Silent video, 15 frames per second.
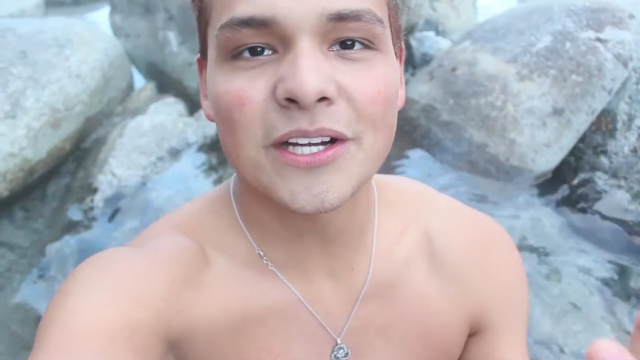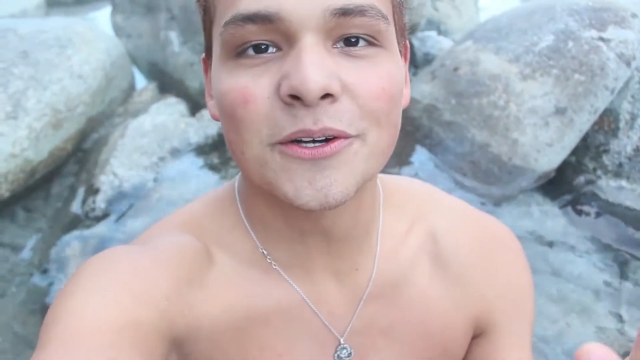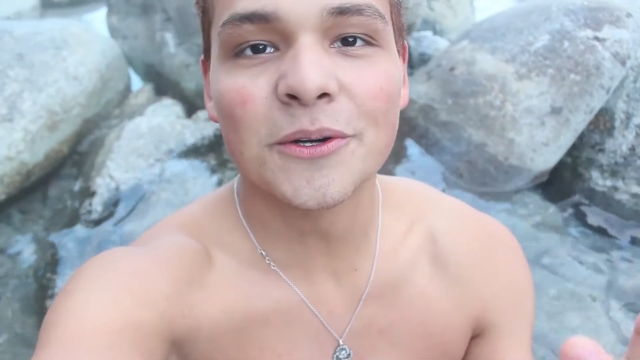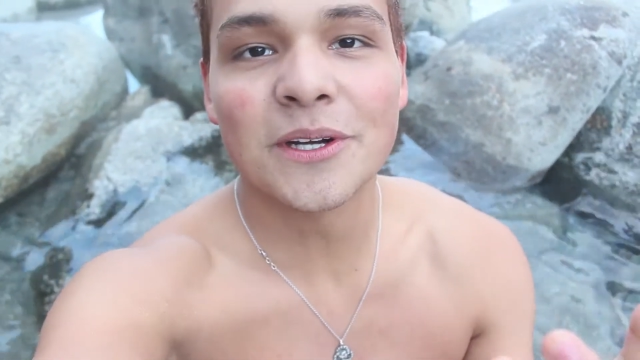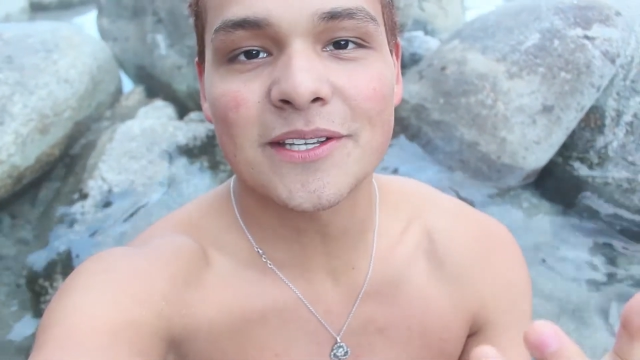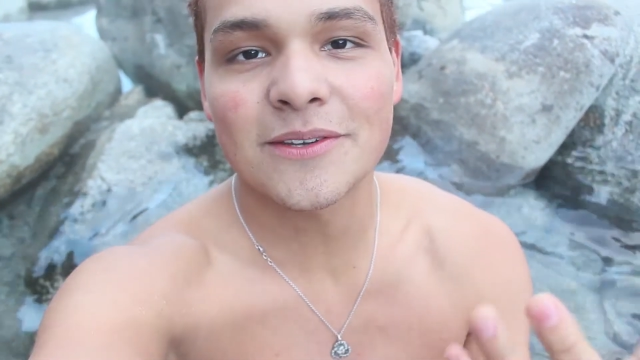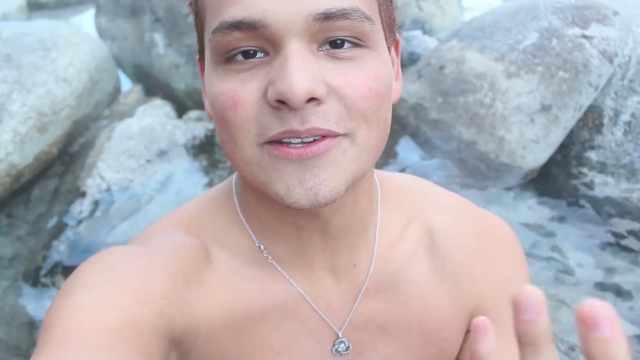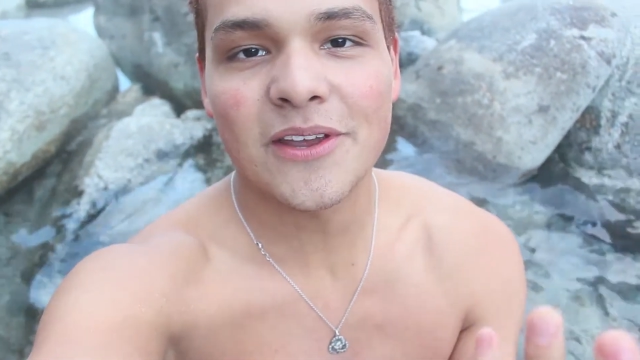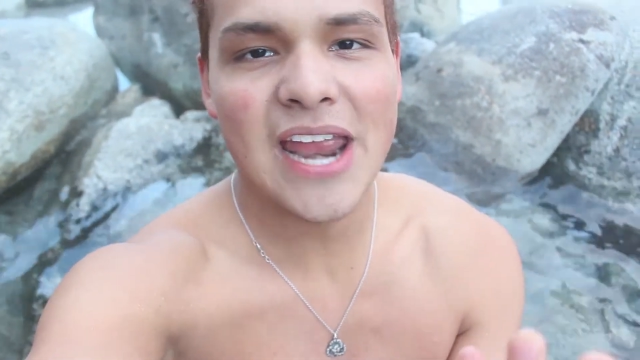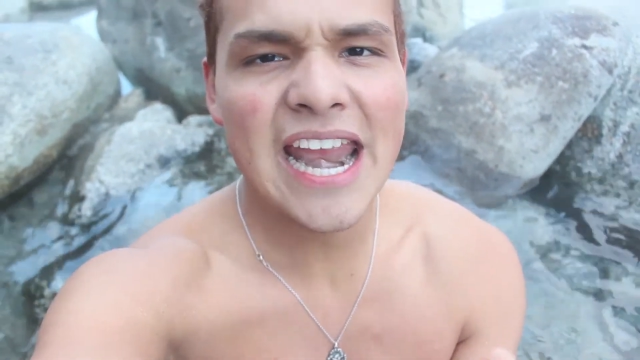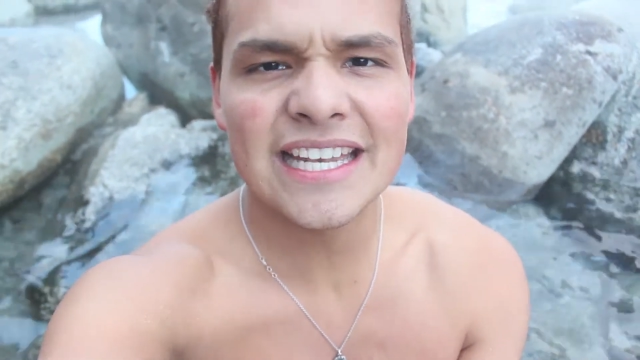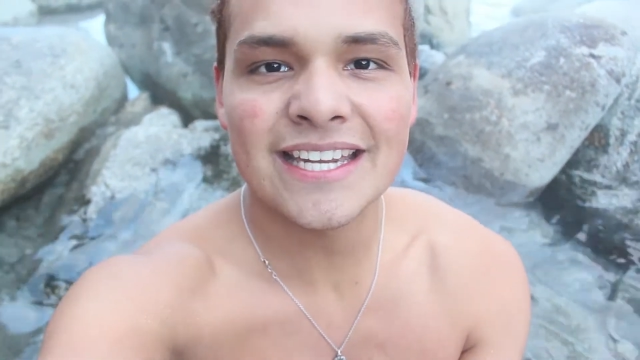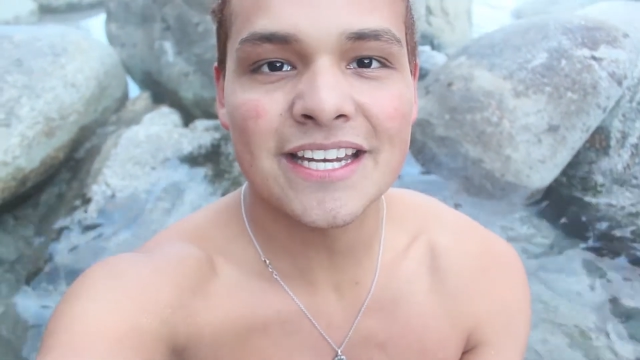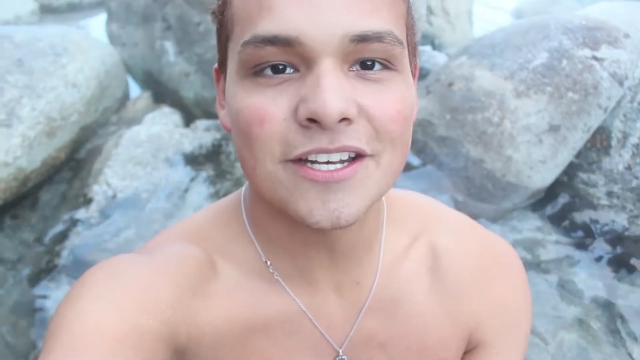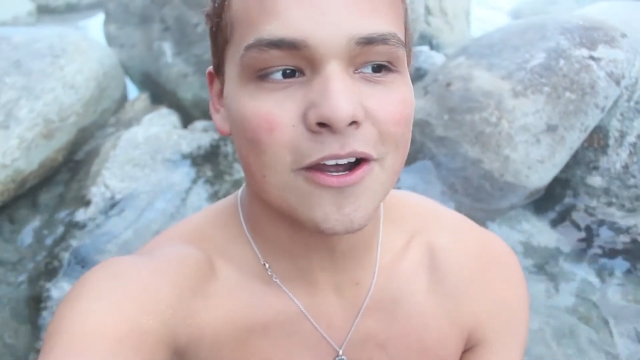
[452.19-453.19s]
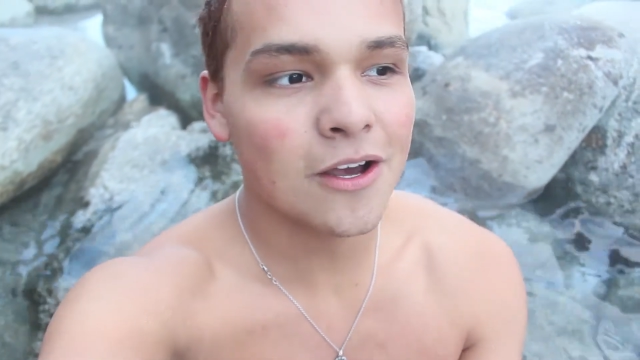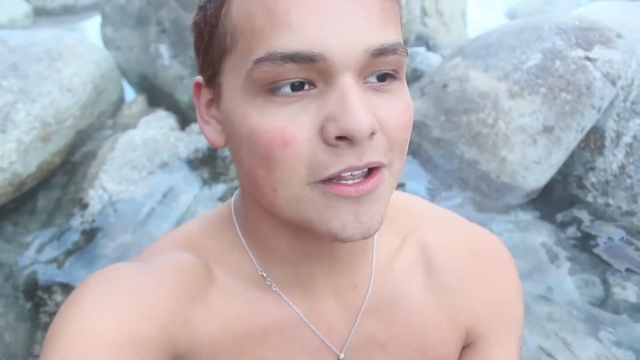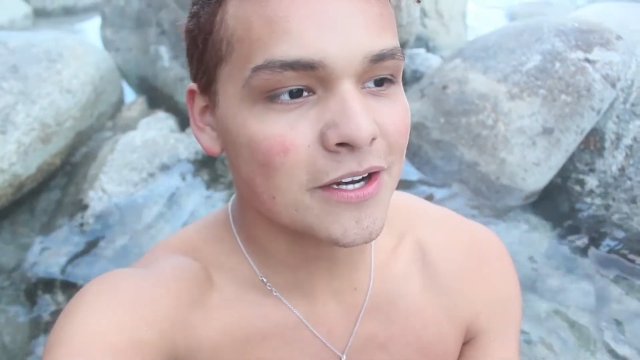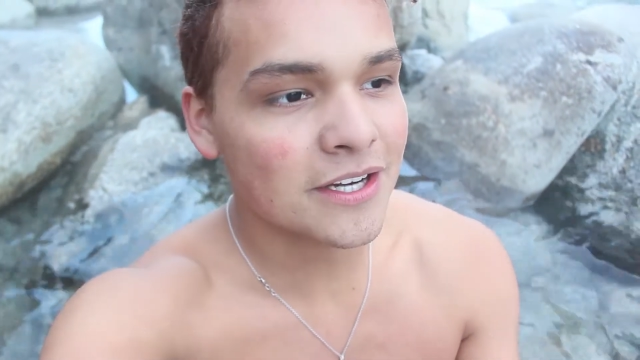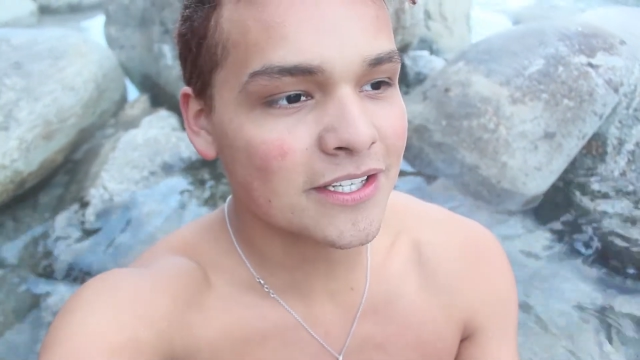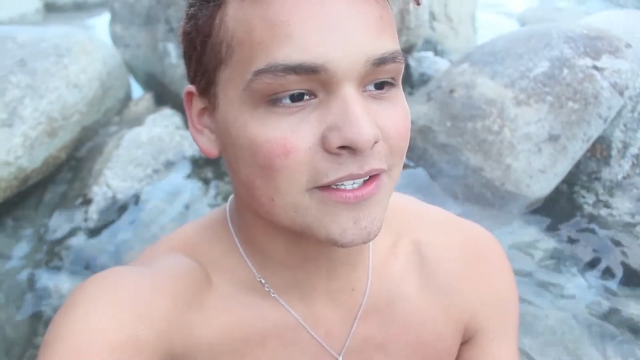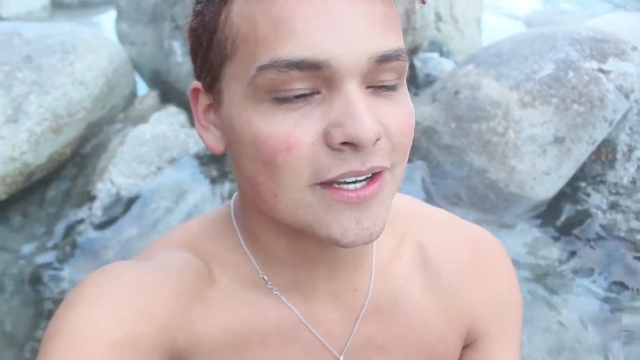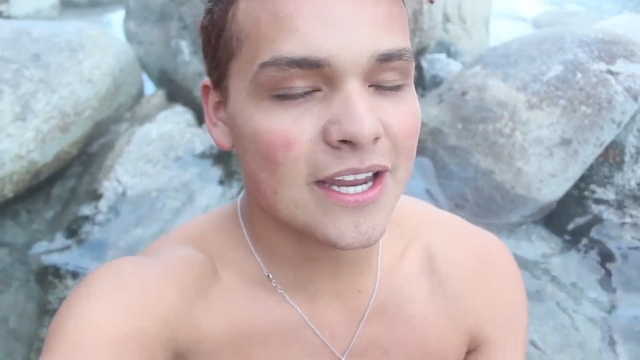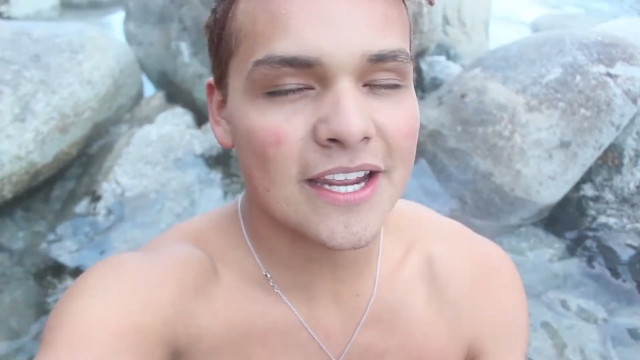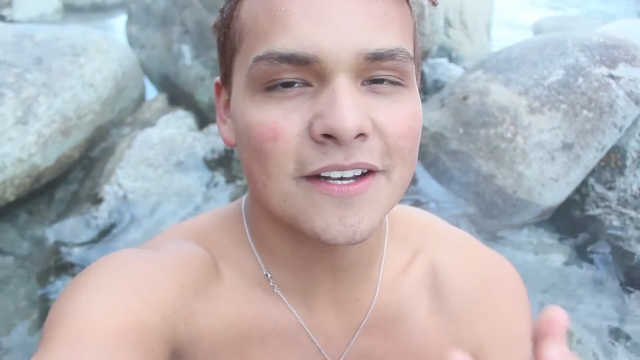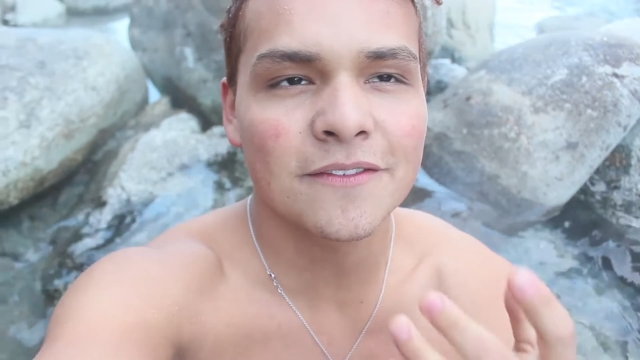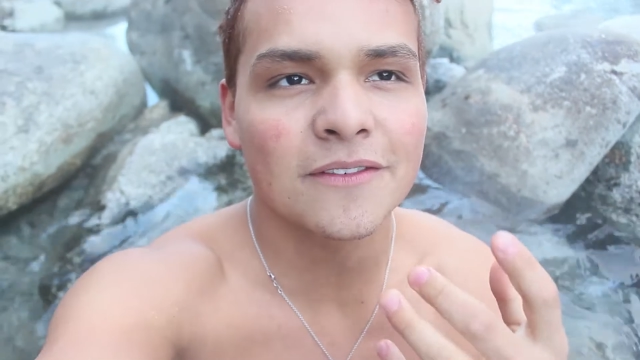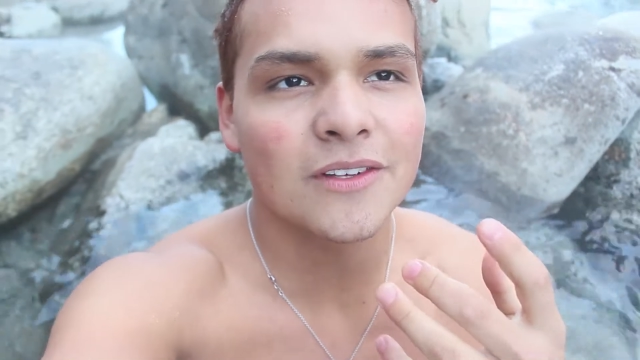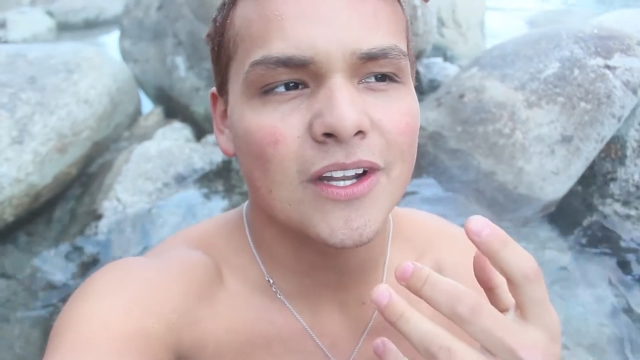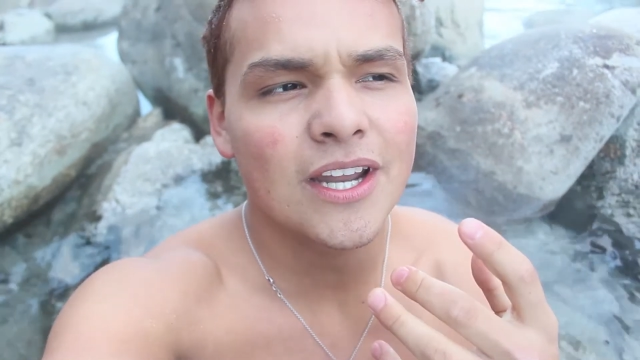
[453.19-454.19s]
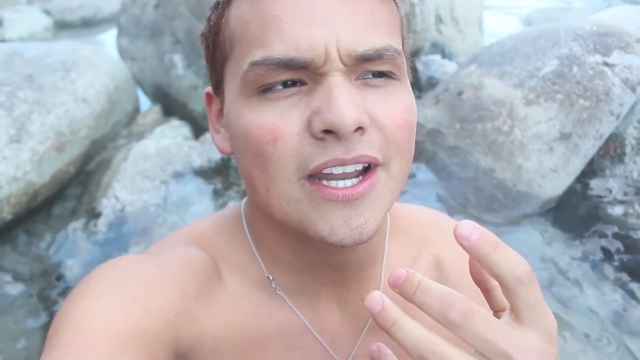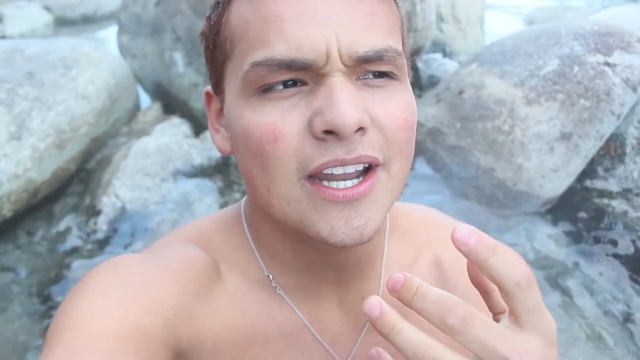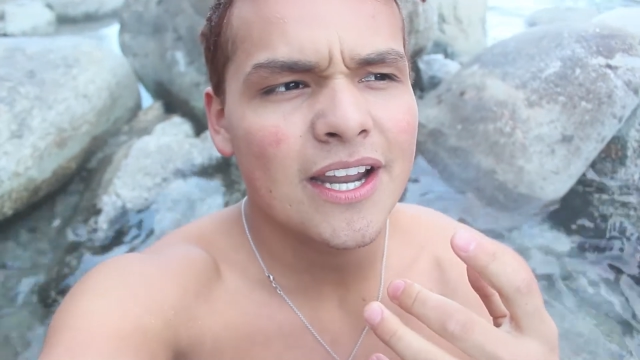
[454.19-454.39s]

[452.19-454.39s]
cool because it was only $18, and